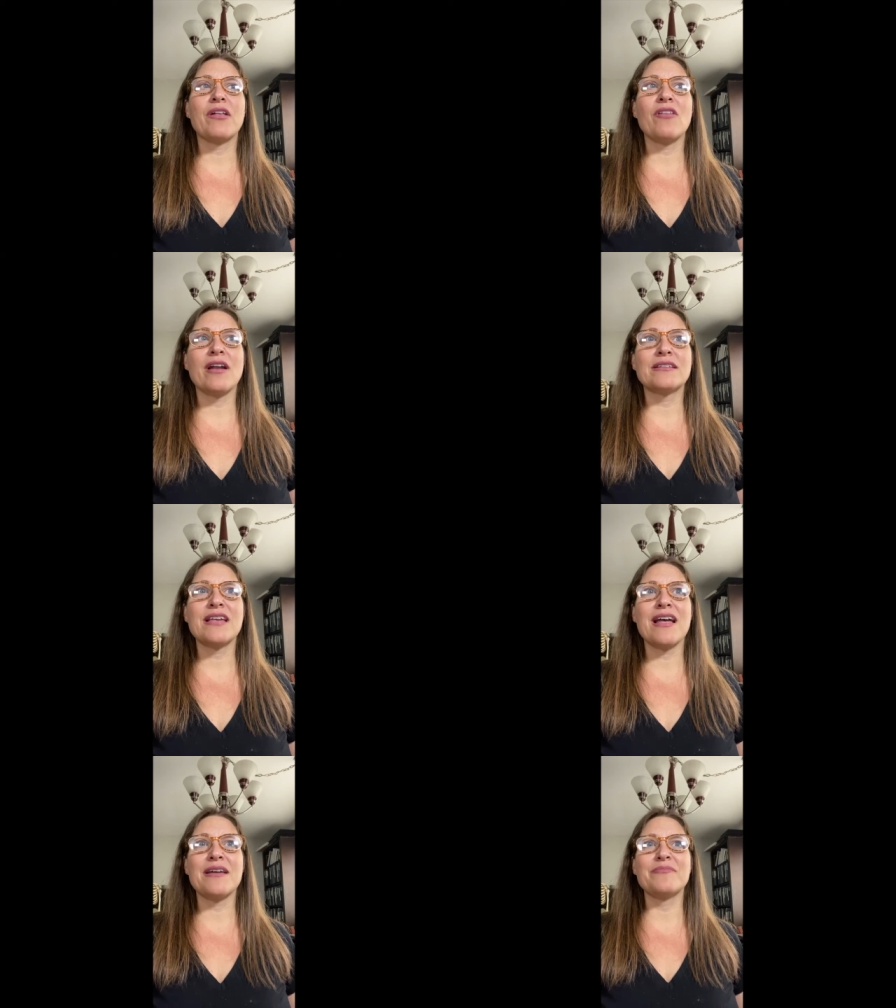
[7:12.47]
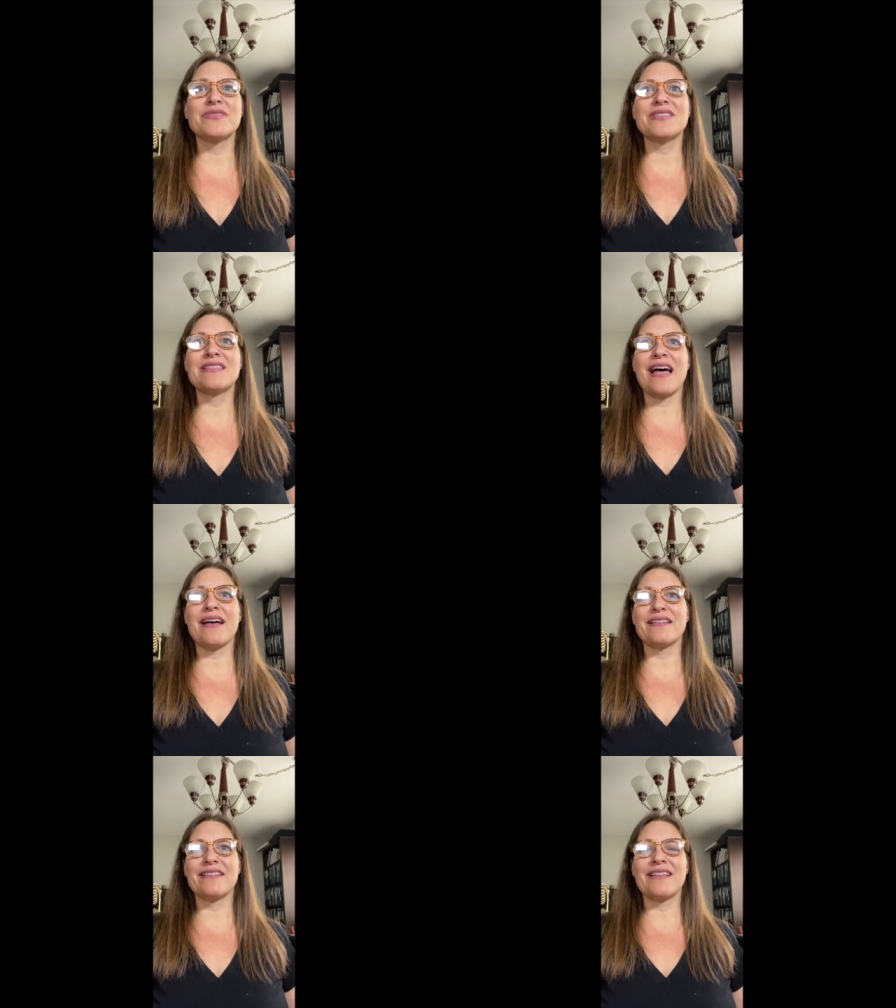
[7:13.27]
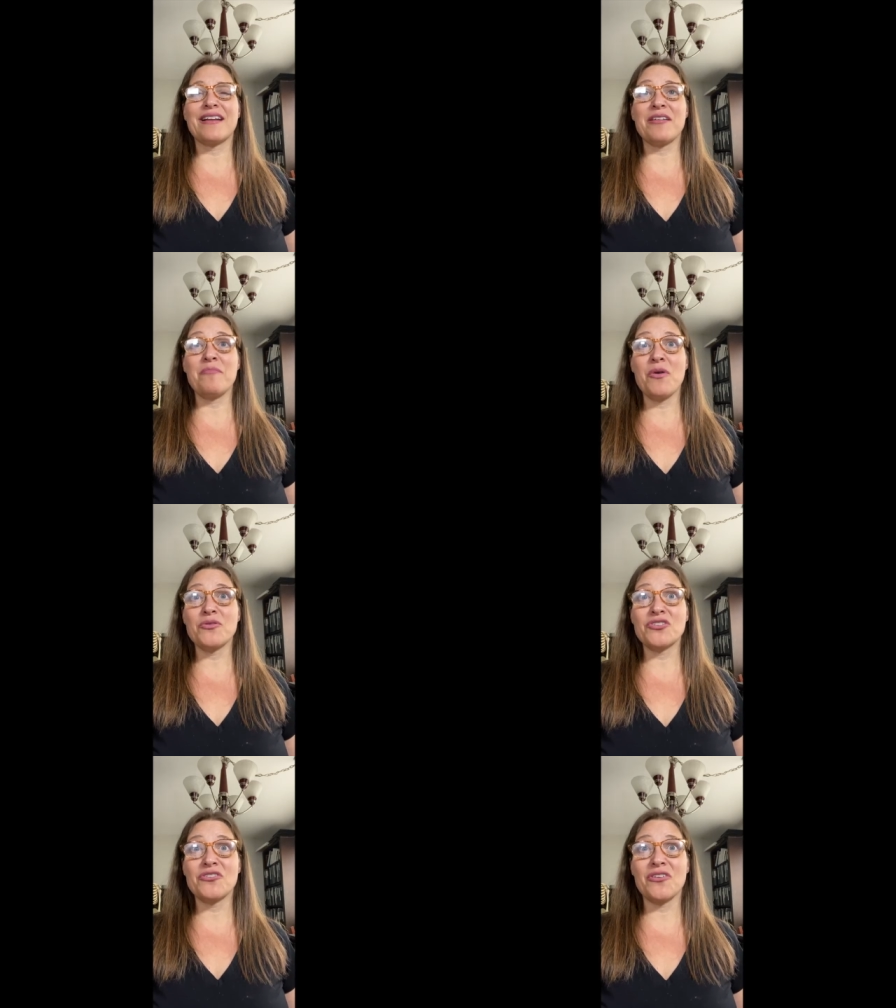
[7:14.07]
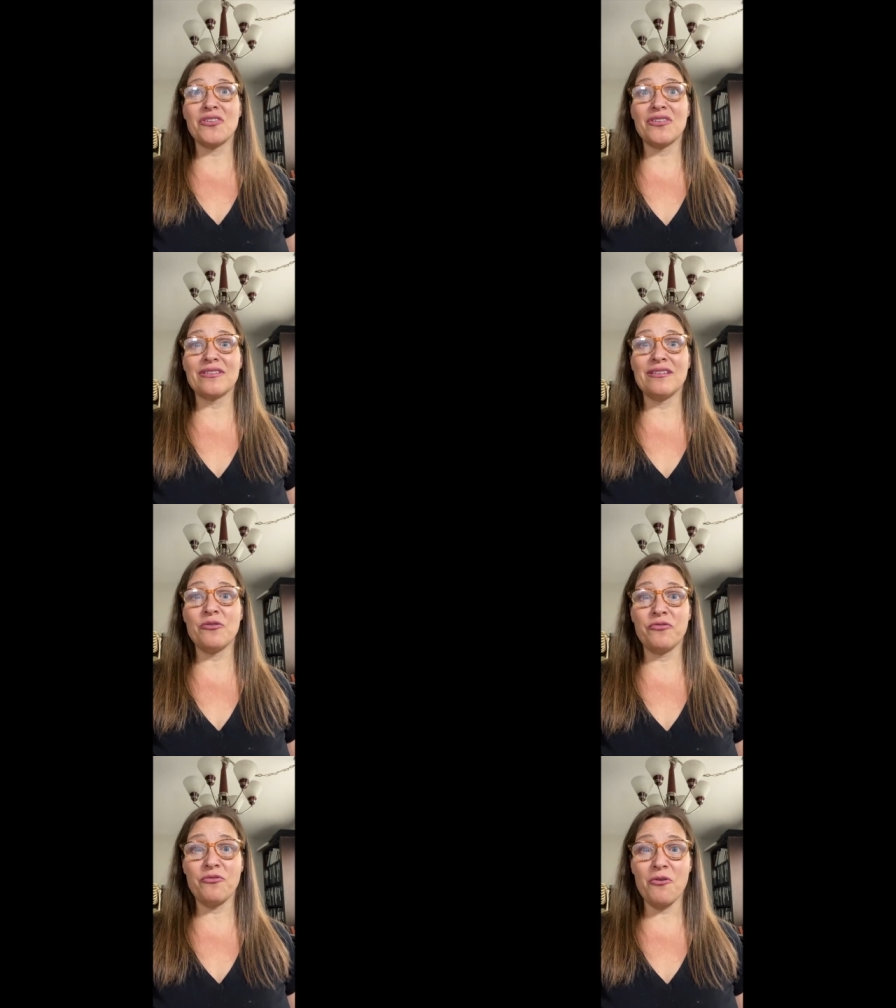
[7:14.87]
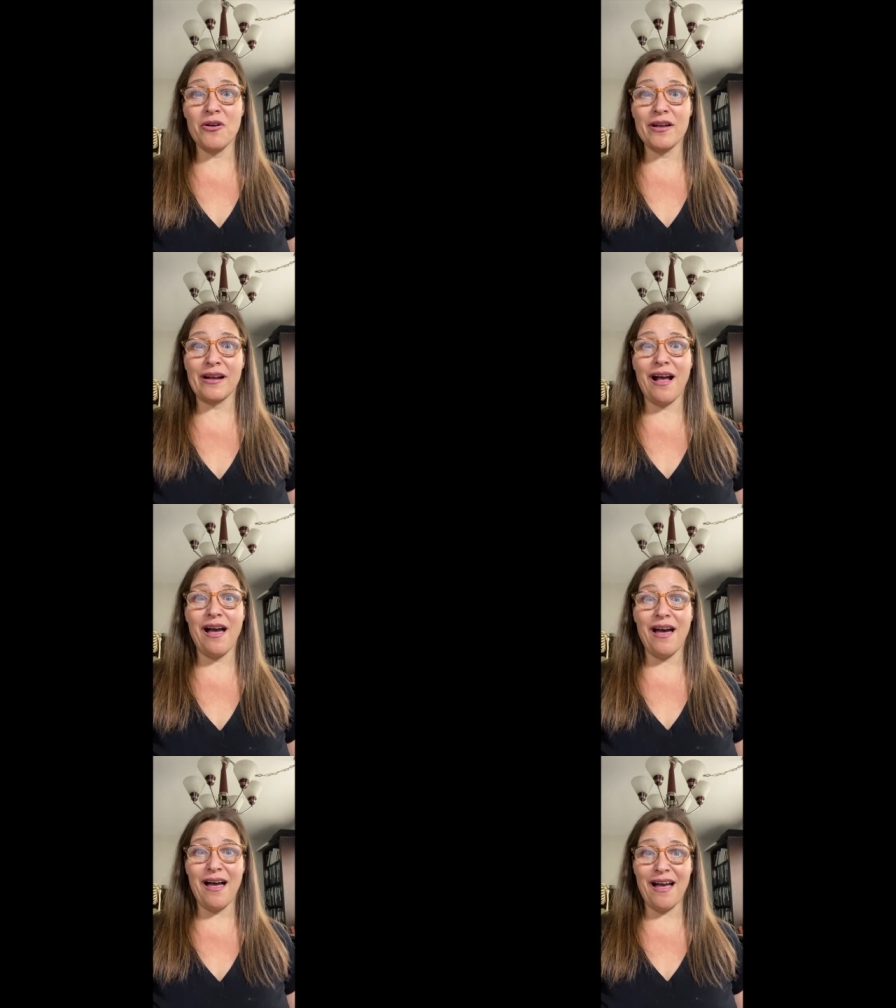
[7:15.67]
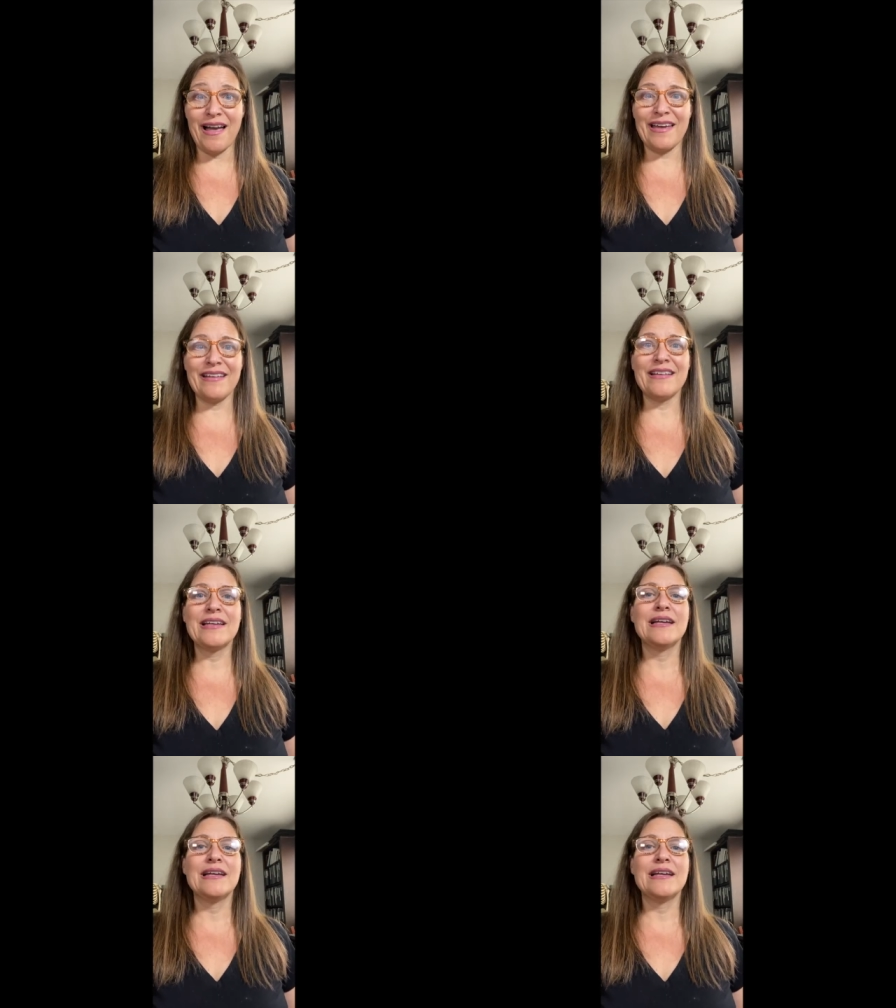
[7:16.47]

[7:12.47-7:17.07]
a lot of times that that emotional euphoric high